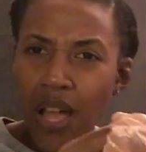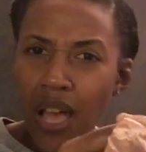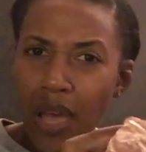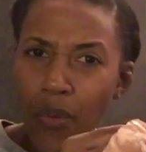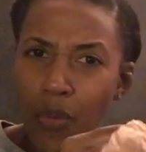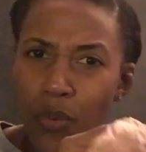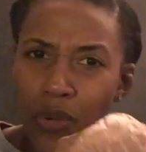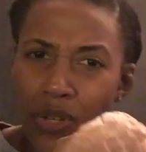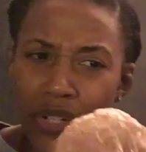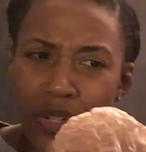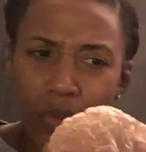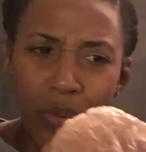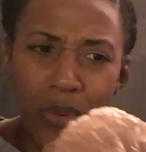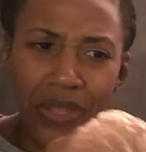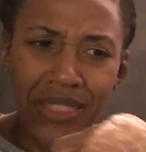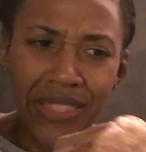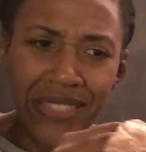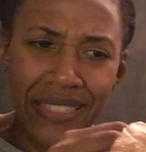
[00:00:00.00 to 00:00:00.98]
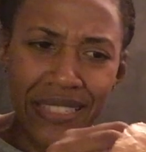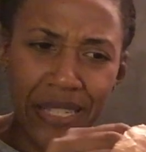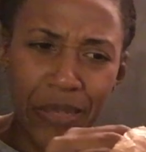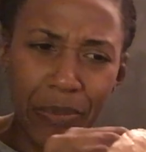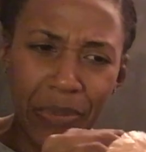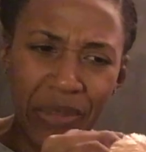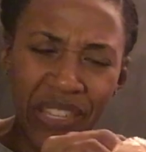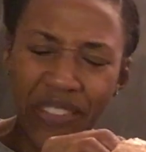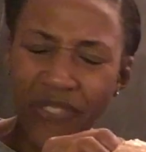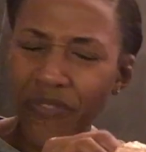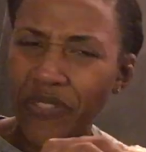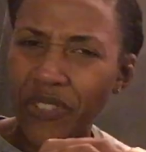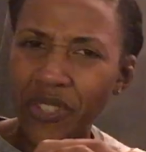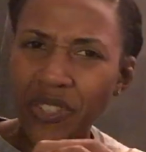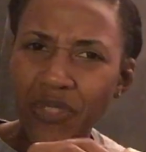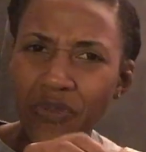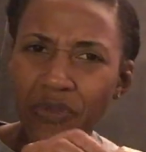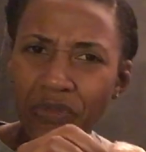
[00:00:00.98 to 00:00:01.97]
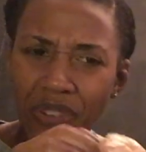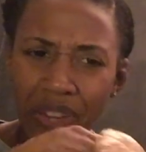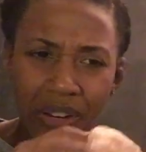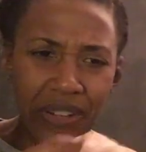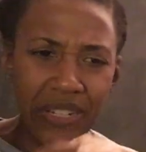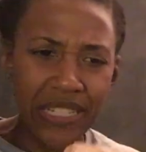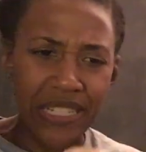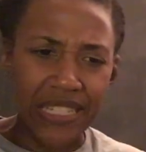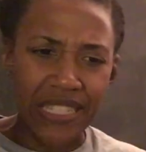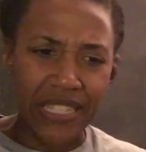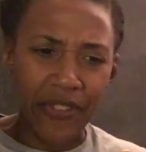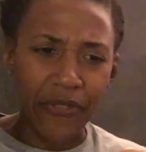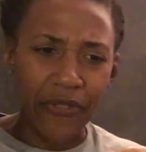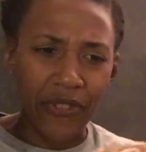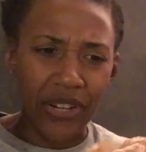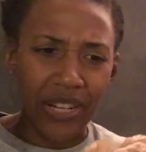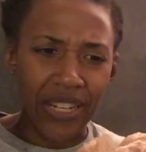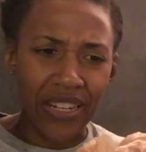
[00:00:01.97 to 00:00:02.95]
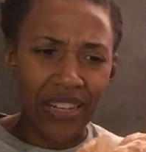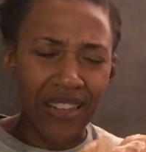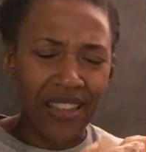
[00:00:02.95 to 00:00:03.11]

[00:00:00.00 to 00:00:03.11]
I wonder what this could be. It feels very different.